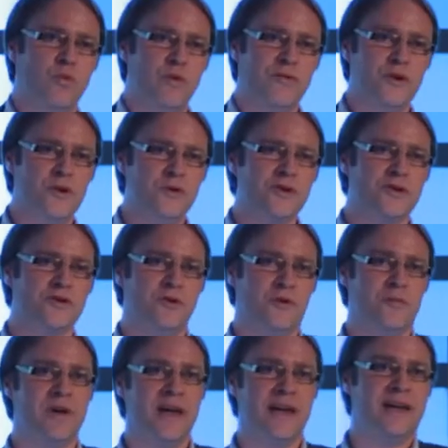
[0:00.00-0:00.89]
With
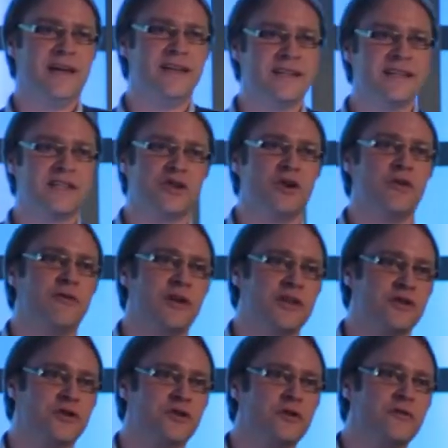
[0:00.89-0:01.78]
Userzoom, it is a
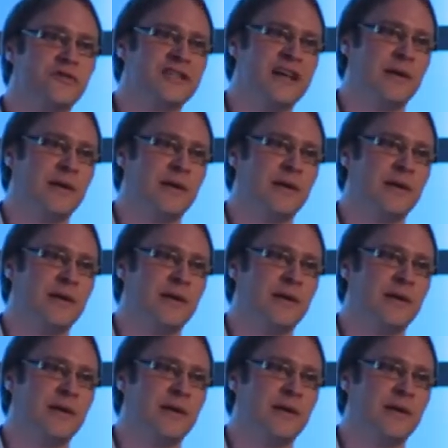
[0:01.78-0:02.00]
software as a service